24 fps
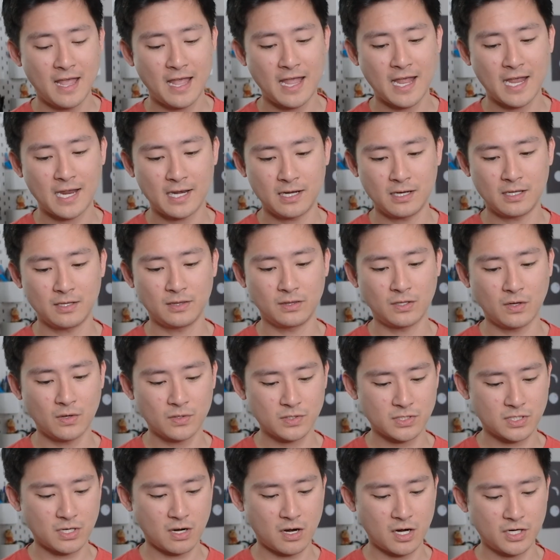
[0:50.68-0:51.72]
And
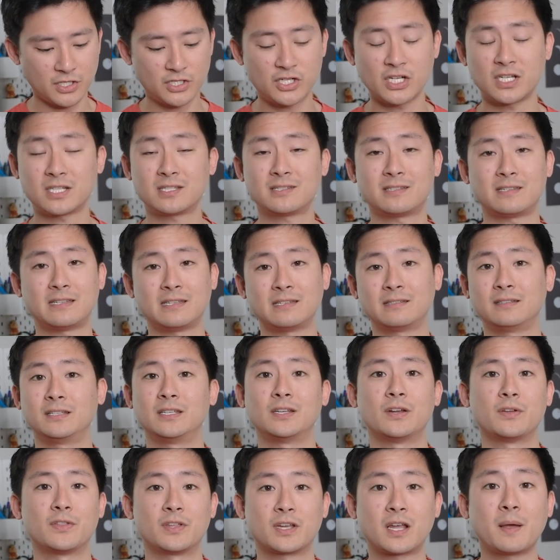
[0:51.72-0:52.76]
those are just,
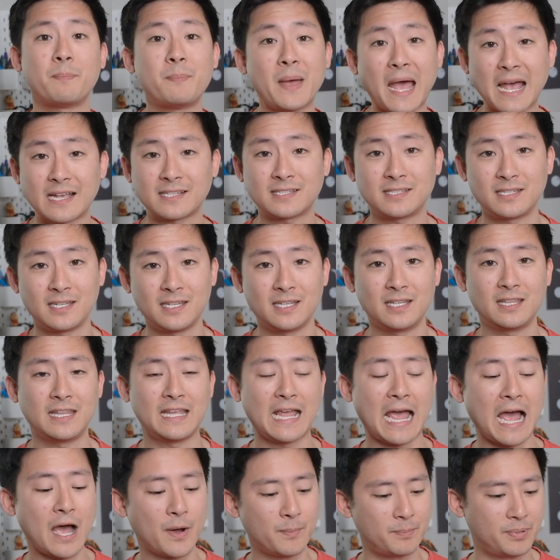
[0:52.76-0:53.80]
you know, the capacity,
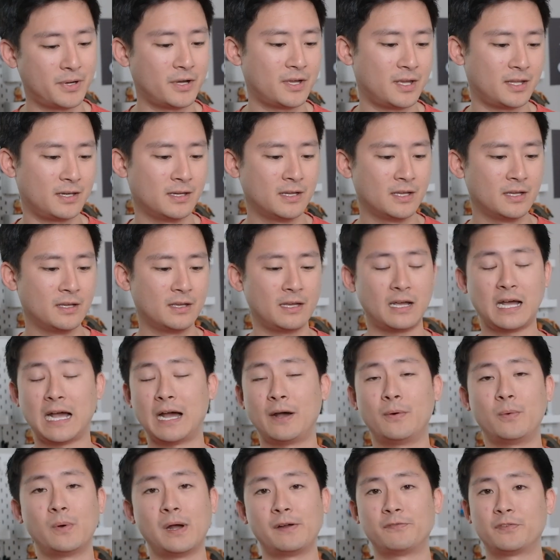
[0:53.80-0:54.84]
the output,
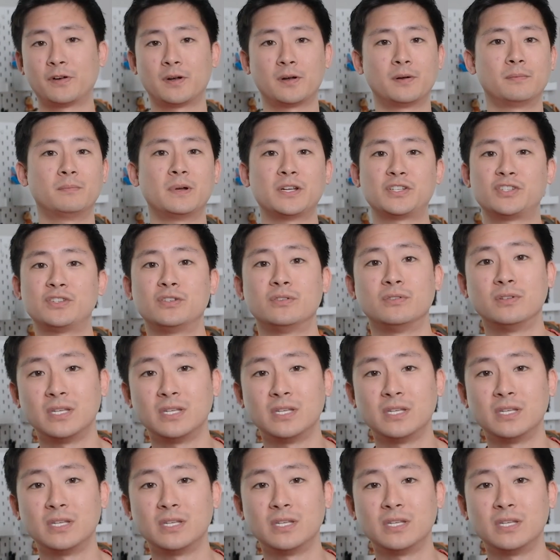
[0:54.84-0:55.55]
however much you